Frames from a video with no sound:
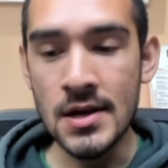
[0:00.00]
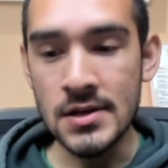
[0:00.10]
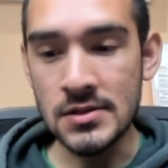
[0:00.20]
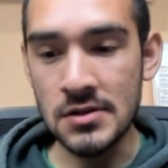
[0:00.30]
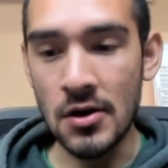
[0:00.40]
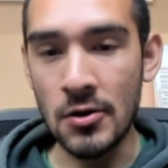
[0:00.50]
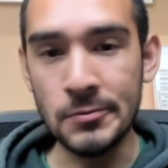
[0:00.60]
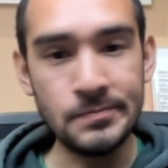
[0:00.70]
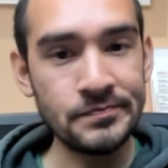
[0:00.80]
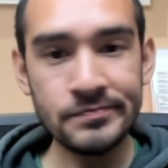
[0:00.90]

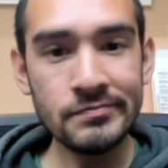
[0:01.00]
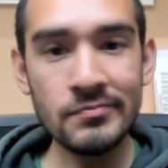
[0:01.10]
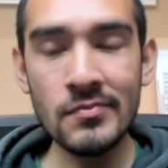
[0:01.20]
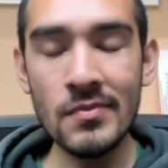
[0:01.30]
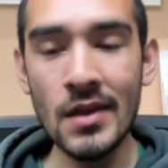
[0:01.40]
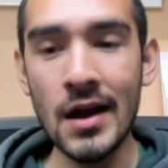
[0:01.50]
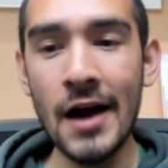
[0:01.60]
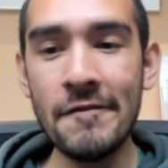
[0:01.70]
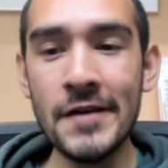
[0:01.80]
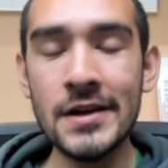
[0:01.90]
So
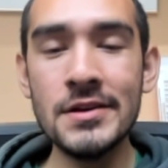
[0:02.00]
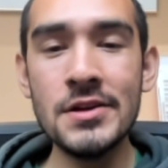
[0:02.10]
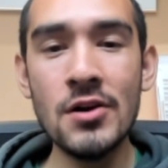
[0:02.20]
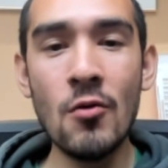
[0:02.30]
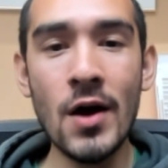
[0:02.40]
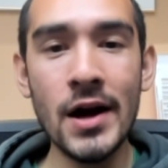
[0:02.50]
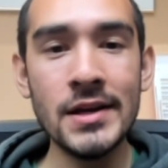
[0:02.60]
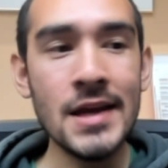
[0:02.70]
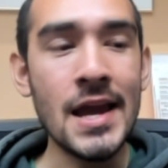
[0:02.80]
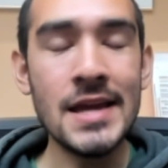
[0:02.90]
I figured, you know
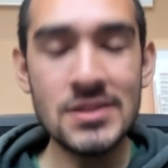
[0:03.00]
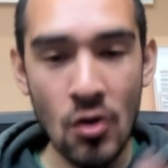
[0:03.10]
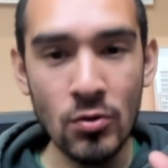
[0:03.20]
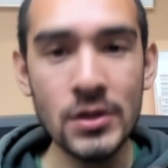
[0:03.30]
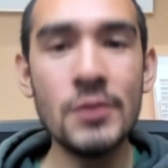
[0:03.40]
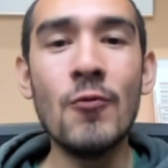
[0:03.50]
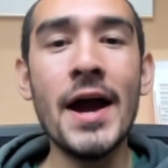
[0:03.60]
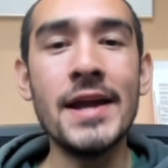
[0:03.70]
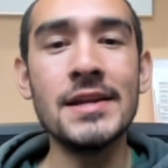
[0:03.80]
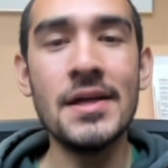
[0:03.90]
what? It's only
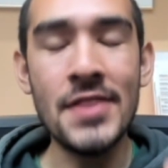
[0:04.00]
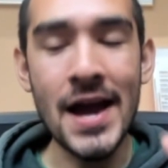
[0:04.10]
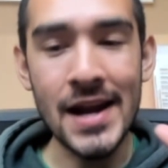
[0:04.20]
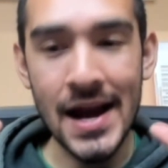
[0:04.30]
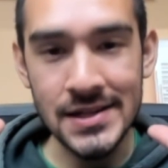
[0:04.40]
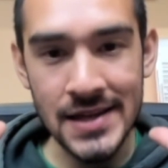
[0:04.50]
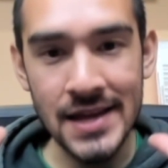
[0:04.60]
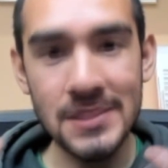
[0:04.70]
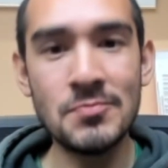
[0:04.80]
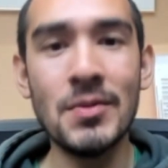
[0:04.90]
right that I
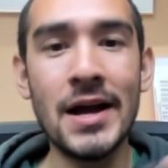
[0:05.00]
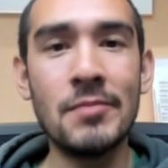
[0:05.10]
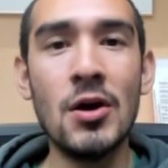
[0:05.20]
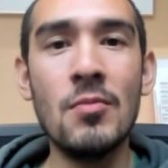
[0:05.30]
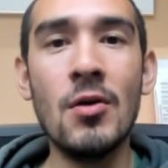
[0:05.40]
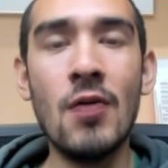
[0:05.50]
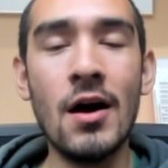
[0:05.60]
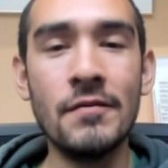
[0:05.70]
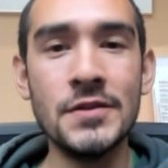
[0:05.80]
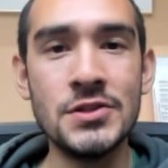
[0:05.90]
take this black Belmo
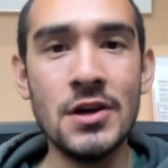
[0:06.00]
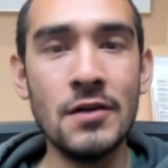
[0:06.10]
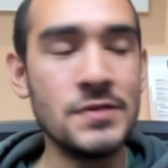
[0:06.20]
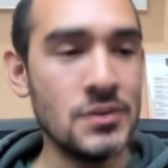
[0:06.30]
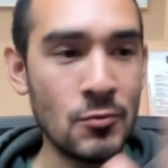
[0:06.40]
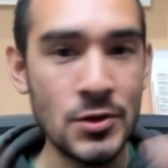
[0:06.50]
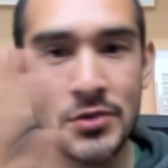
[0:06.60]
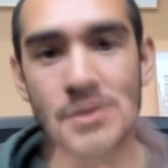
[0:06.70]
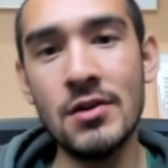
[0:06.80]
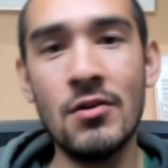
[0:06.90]
off the shelf since we're
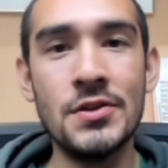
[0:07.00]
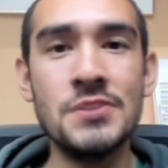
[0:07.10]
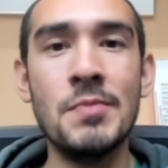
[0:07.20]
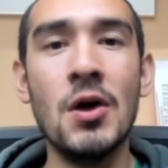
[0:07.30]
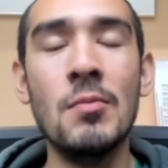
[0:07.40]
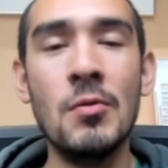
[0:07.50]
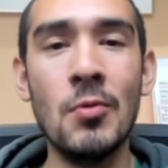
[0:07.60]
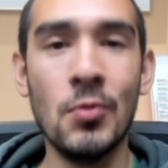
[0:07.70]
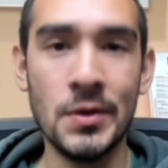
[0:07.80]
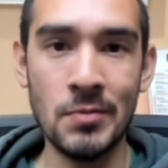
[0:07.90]
using all these Belmo
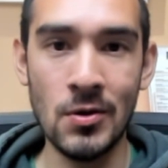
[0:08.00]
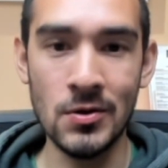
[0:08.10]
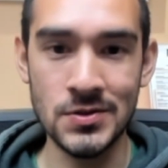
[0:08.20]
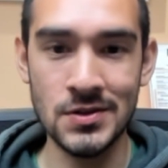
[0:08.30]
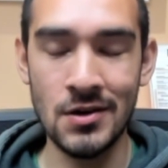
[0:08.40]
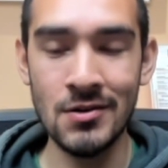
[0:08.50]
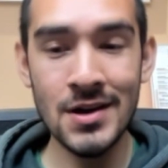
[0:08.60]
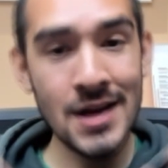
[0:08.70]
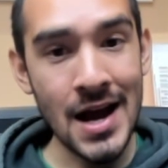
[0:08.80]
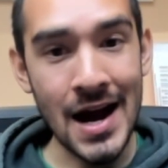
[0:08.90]
bowling balls. So
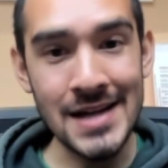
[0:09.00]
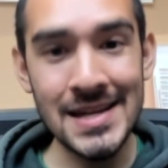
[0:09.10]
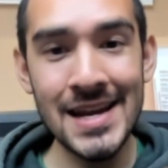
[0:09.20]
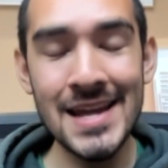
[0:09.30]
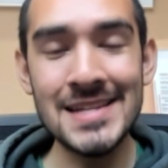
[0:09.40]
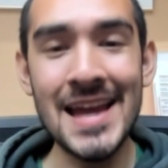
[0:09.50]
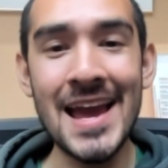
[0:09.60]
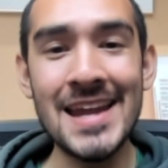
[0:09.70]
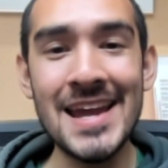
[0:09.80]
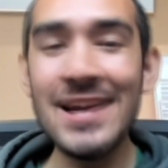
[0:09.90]
I did it,
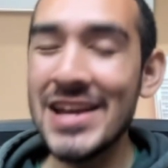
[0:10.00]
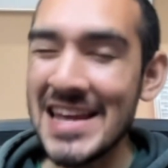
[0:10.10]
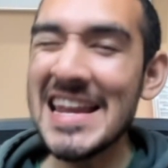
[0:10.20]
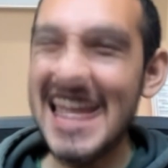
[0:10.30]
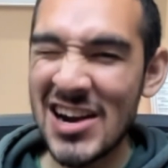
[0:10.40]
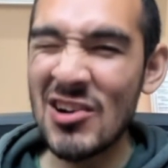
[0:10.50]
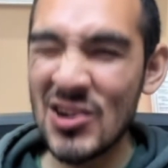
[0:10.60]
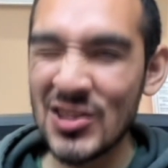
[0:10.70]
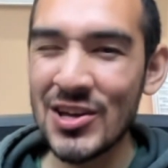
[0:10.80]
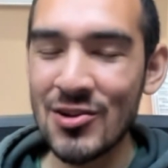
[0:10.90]
and it
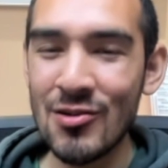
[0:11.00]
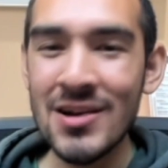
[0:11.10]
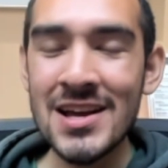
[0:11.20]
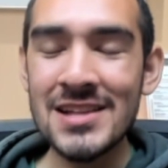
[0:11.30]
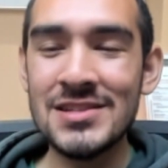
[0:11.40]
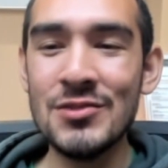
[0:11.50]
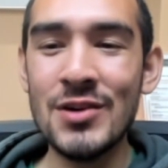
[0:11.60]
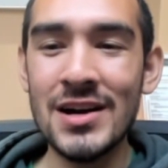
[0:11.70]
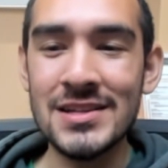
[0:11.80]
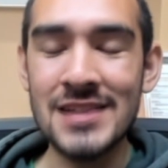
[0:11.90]
hurt a little to
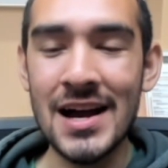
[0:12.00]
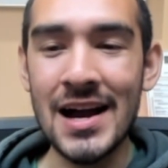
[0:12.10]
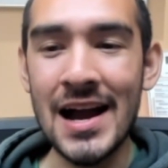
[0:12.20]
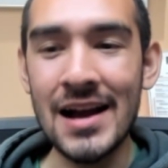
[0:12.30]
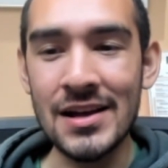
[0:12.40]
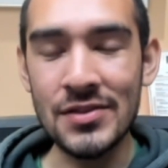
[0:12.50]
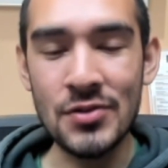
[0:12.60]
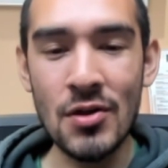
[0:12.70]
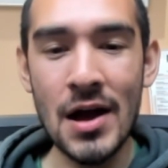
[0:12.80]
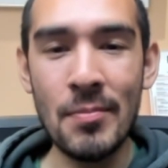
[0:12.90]

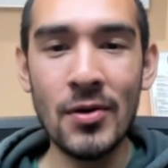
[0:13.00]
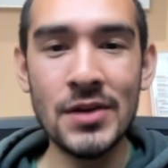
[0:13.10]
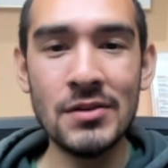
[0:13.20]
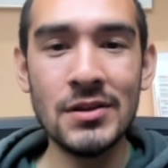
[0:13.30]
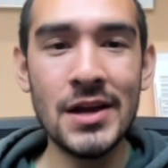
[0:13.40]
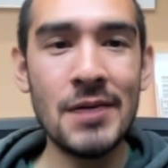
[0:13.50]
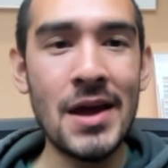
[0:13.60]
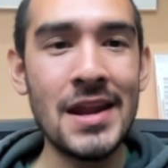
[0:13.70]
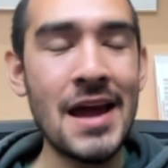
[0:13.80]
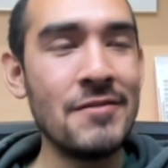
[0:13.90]
throw that ball down the lane.
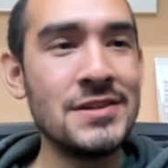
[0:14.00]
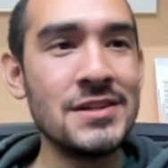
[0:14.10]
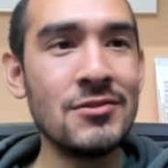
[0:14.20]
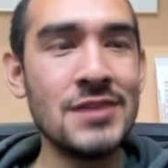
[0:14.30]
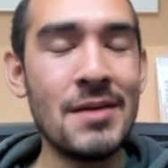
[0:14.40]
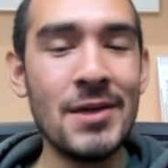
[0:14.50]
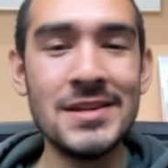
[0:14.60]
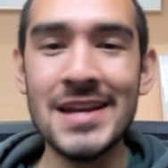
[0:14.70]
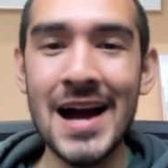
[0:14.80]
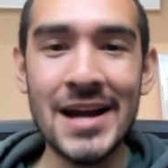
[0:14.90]
And every single time I
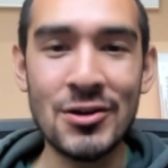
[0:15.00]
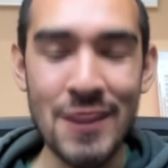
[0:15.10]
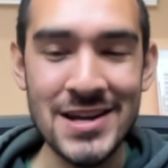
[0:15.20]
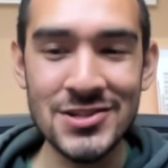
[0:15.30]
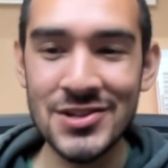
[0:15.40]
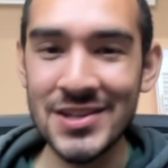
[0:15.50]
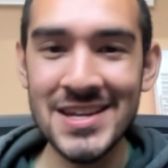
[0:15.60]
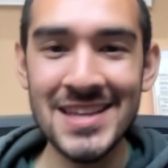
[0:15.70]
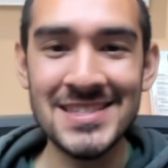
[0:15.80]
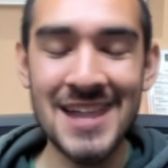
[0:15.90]
did, I cringed on
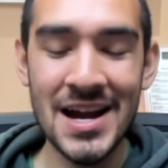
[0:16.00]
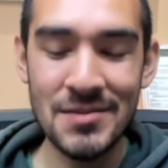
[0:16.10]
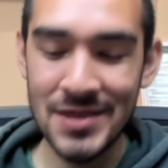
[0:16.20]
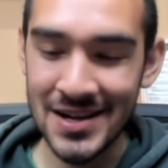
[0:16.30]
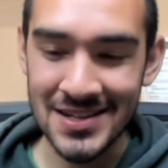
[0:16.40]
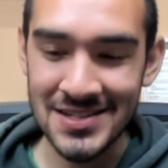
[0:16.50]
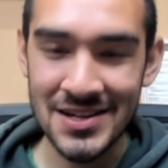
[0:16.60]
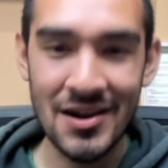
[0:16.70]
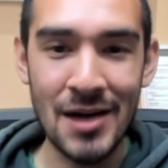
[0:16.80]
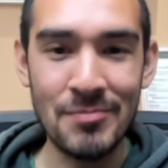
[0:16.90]
the inside because,
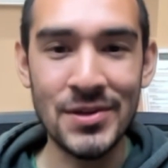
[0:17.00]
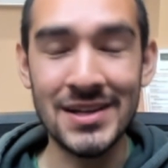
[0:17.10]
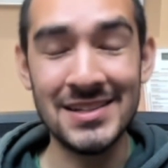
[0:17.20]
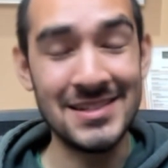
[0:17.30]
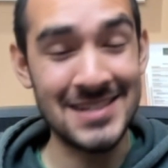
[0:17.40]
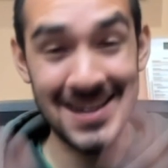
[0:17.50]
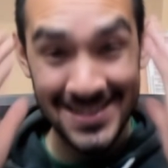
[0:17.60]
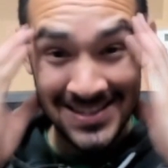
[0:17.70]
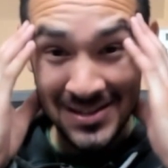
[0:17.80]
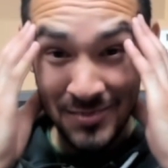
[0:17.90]
I'm thinking, oh God,
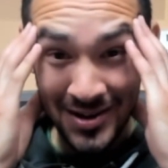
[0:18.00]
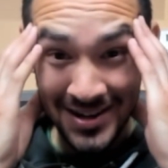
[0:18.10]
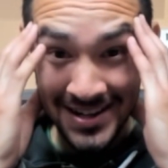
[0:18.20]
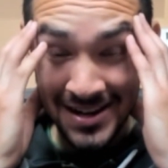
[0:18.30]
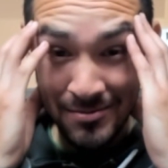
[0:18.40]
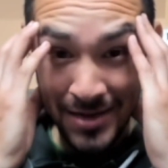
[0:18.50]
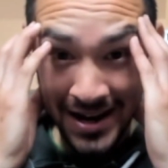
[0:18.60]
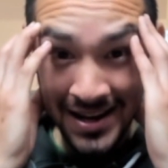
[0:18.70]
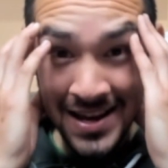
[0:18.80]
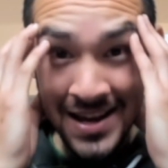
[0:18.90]
is this ball going to come
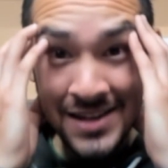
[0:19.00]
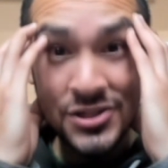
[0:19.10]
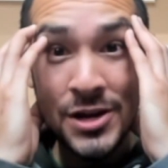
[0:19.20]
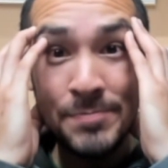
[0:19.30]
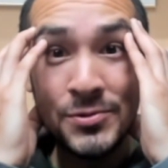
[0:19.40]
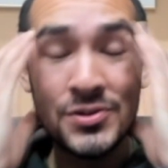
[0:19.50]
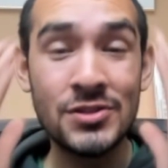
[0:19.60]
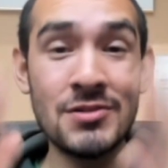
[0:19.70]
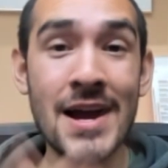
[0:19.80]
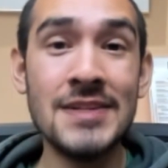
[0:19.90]
back chipped or
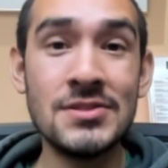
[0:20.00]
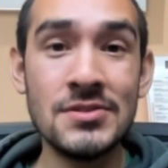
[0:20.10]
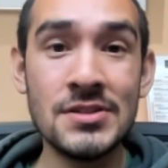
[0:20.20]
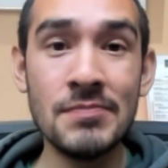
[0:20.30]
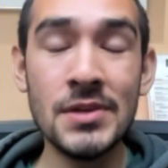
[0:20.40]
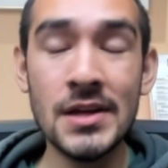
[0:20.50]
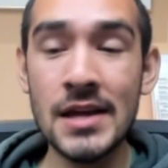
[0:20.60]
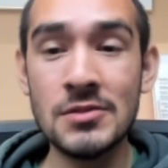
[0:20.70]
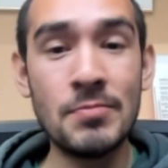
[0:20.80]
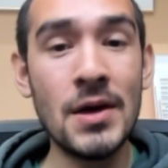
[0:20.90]
scratched or something?
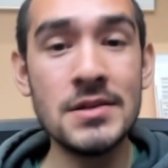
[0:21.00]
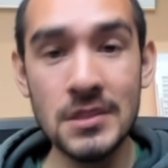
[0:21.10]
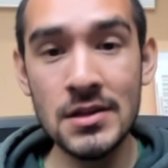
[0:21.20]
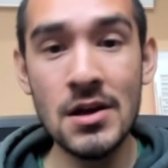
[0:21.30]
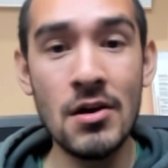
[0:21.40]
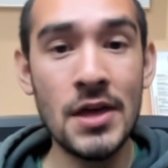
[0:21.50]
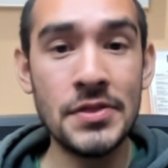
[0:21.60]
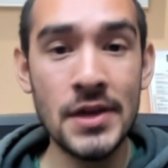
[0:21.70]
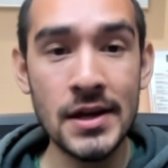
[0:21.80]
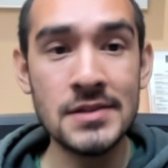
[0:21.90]
And surprisingly, no,
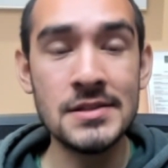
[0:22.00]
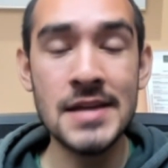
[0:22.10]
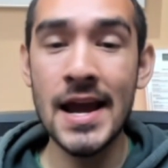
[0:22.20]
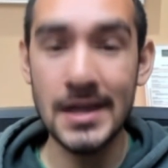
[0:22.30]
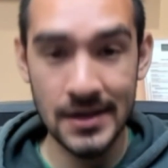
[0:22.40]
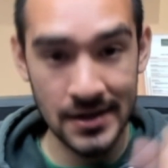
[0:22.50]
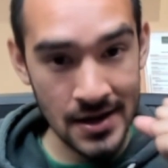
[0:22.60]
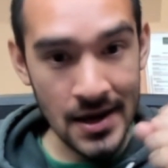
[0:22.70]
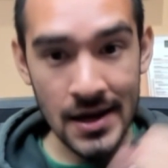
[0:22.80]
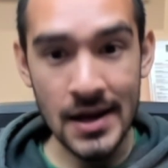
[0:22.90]
that thing is a tank.
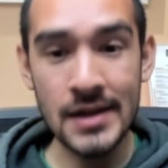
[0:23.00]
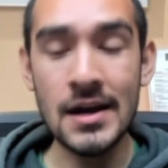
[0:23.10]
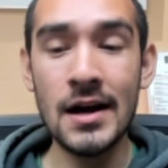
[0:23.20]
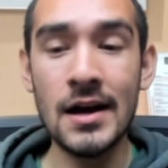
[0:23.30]
It